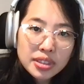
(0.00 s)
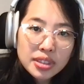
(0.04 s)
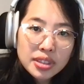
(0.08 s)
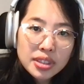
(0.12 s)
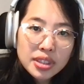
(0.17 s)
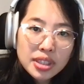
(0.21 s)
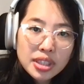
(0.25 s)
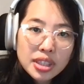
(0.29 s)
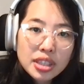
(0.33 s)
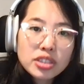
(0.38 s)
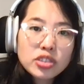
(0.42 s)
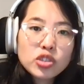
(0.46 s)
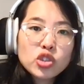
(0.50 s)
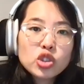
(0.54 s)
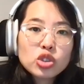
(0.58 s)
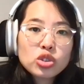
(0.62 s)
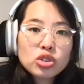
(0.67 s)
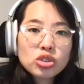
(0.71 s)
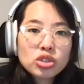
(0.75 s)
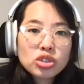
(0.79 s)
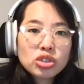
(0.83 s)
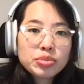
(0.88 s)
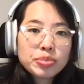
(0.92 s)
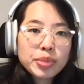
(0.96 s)
it used
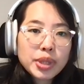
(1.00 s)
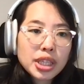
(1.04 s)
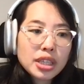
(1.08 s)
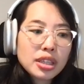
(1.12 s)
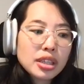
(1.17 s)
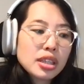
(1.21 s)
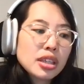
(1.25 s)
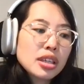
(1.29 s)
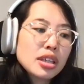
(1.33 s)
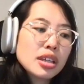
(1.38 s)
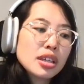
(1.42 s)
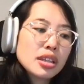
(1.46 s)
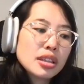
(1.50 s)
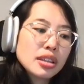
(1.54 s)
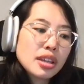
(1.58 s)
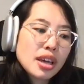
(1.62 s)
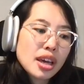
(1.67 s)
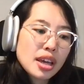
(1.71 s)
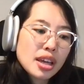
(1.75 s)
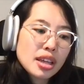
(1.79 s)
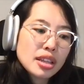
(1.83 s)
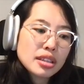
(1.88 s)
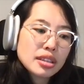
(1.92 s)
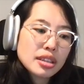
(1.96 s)
to be
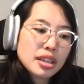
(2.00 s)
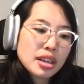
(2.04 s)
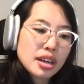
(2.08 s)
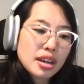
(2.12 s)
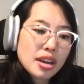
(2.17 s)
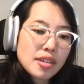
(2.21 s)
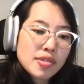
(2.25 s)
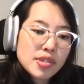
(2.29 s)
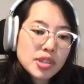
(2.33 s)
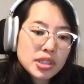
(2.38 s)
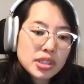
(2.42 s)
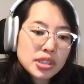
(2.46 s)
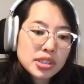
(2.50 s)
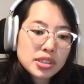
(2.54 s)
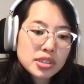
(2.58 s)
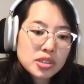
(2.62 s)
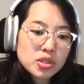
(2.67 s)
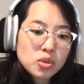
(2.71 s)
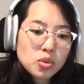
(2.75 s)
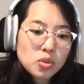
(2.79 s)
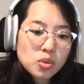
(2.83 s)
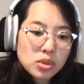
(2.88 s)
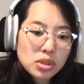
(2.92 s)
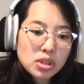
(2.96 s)
that data governance
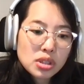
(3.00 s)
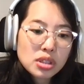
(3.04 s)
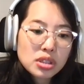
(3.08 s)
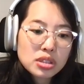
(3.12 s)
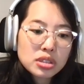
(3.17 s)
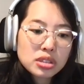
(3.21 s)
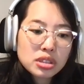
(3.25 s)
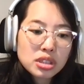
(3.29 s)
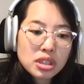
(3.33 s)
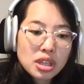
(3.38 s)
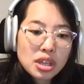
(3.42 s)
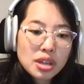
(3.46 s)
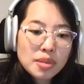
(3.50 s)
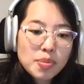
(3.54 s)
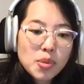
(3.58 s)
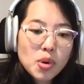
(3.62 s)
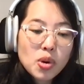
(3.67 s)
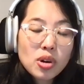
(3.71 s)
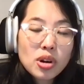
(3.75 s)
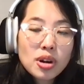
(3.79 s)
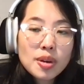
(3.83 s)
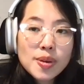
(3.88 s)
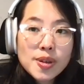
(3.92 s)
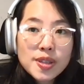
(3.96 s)
was more
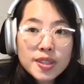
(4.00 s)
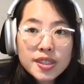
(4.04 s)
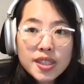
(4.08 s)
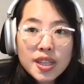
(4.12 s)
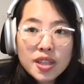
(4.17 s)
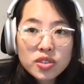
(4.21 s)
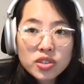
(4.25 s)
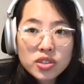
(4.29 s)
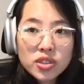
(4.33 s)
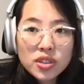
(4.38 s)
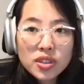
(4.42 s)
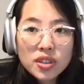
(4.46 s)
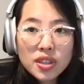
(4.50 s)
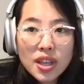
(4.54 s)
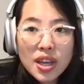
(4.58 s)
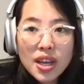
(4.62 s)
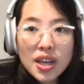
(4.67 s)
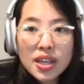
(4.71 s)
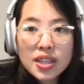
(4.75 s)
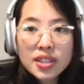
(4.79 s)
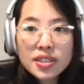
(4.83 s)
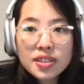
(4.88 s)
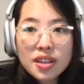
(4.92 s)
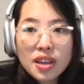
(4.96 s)
a
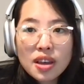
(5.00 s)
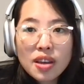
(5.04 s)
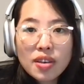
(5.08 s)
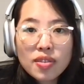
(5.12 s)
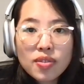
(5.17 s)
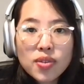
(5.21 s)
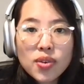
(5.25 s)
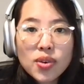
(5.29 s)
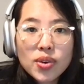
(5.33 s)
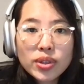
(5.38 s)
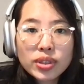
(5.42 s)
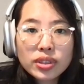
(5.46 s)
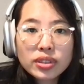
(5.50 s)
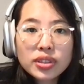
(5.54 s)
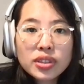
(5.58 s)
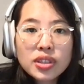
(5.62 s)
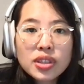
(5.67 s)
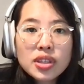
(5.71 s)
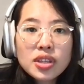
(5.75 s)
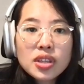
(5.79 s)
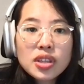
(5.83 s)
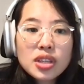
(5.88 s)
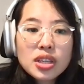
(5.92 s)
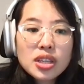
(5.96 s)
centralized effort
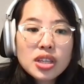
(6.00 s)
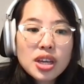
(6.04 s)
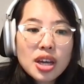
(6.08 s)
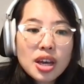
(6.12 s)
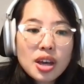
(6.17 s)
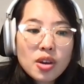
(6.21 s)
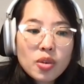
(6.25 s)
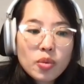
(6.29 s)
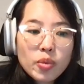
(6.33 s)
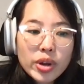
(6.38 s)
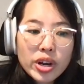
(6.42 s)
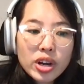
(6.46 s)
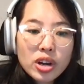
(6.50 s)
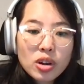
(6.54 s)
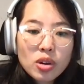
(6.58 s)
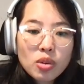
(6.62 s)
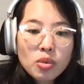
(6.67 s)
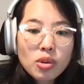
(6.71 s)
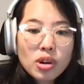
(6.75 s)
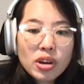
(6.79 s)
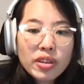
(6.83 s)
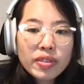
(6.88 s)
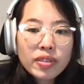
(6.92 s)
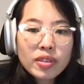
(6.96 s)
uh, where
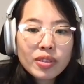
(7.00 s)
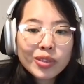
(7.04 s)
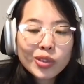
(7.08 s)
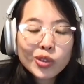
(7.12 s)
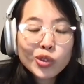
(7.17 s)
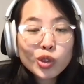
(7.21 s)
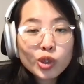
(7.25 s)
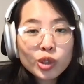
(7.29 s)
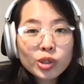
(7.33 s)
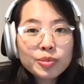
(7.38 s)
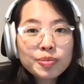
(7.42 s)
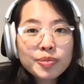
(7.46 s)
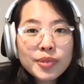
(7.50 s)
one group